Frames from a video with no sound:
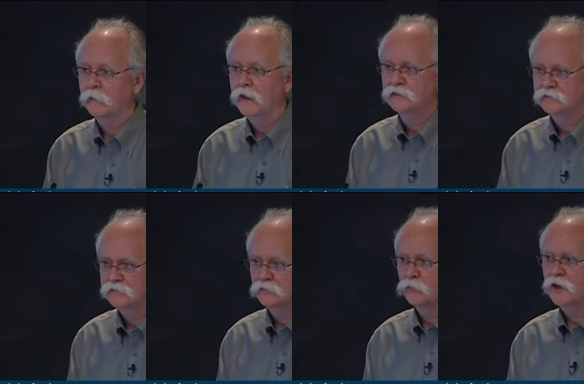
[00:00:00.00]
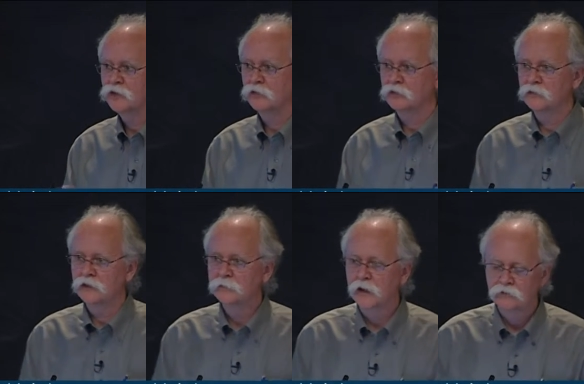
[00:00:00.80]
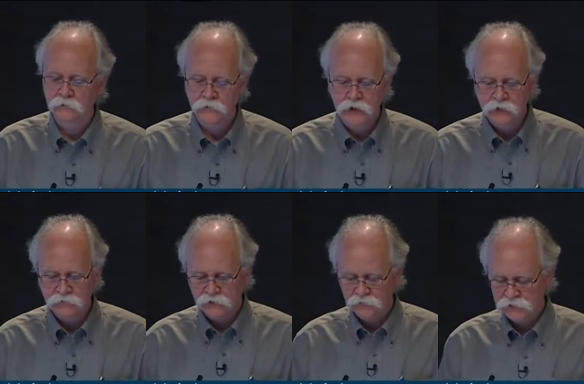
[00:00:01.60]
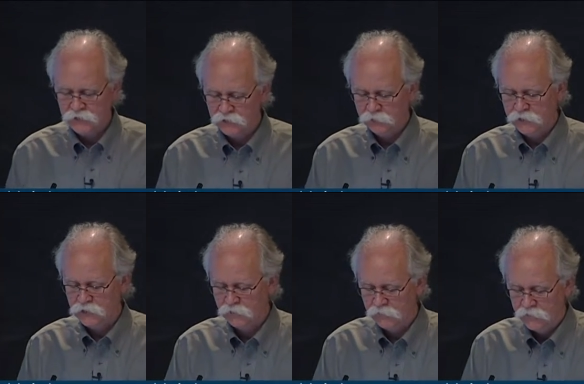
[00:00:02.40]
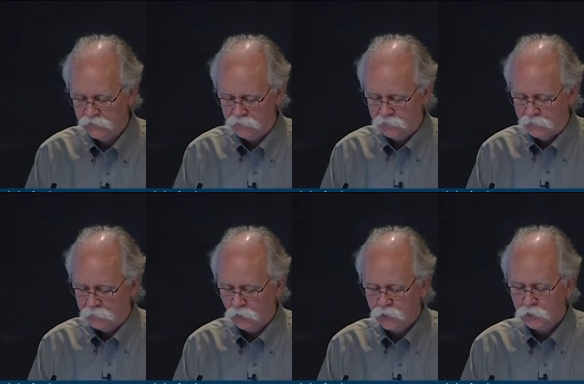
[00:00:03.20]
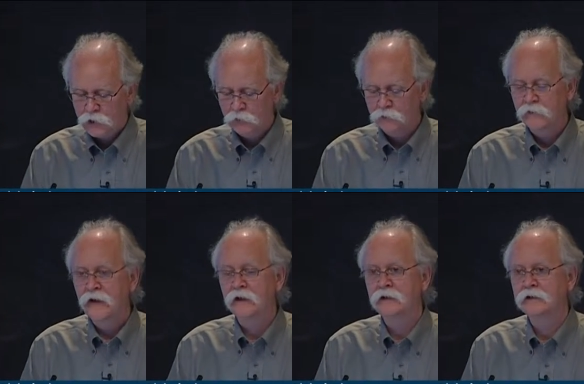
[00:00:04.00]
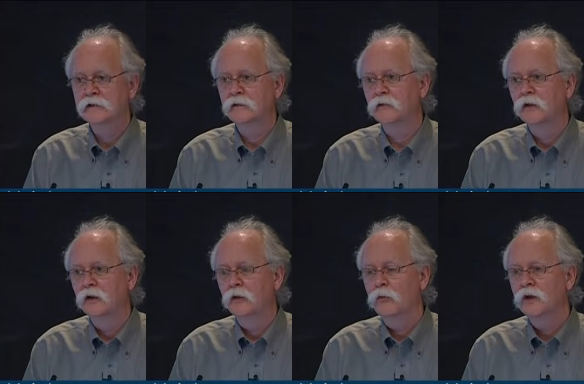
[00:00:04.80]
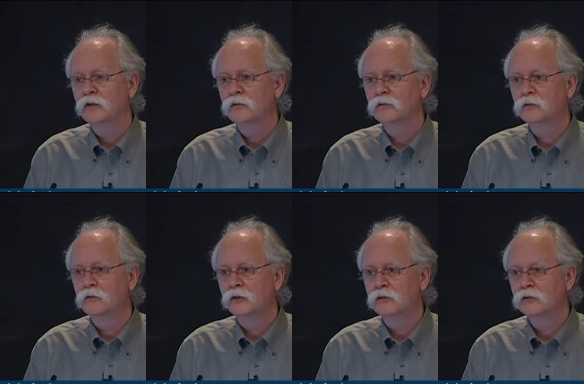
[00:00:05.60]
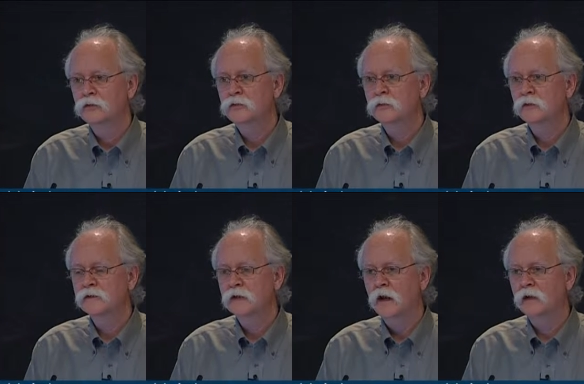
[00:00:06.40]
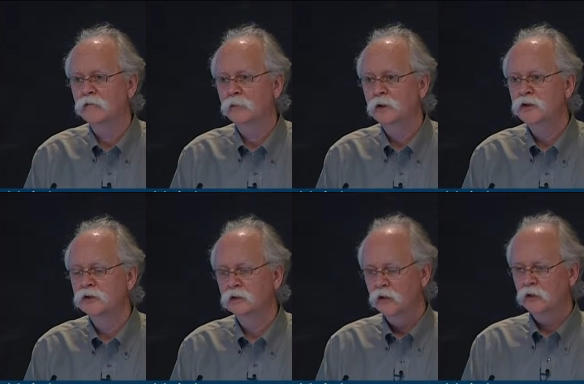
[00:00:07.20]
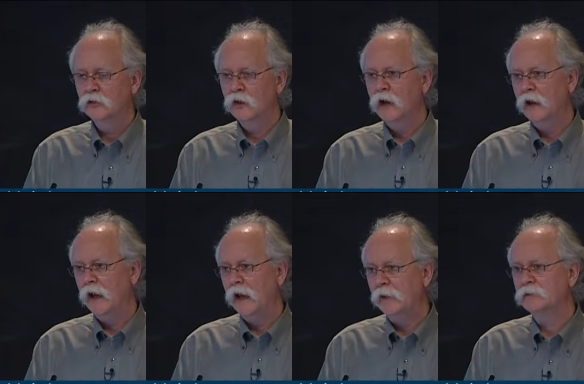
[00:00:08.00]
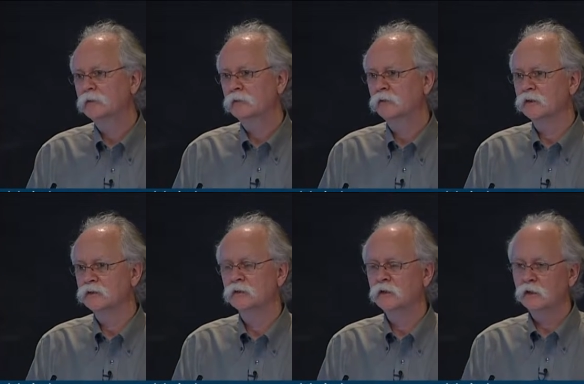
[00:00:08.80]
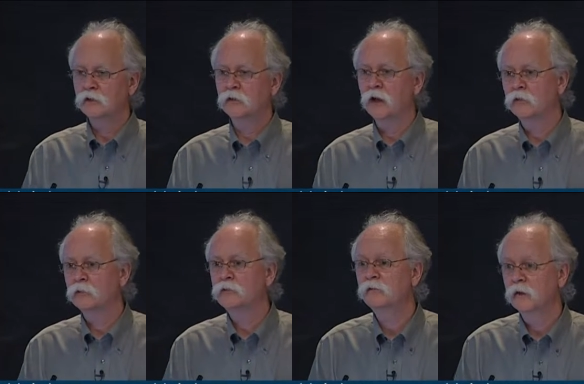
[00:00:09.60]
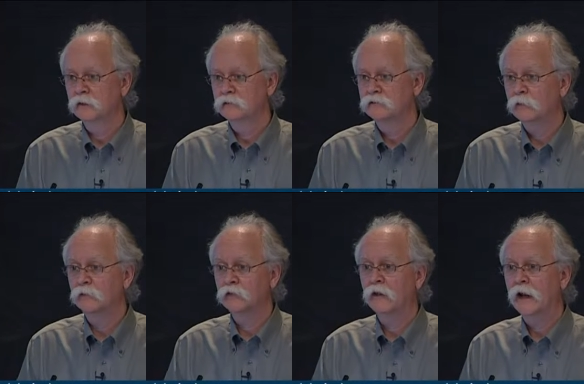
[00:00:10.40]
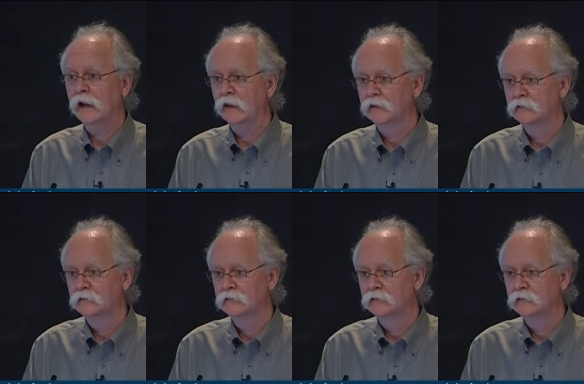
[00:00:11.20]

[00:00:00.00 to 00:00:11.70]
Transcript: That's the ratio you'd expect from 85% depletion. The only problem with that is that when you, when you do this kind of depletion, you're not absolutely certain that you're not removing some of your analyte.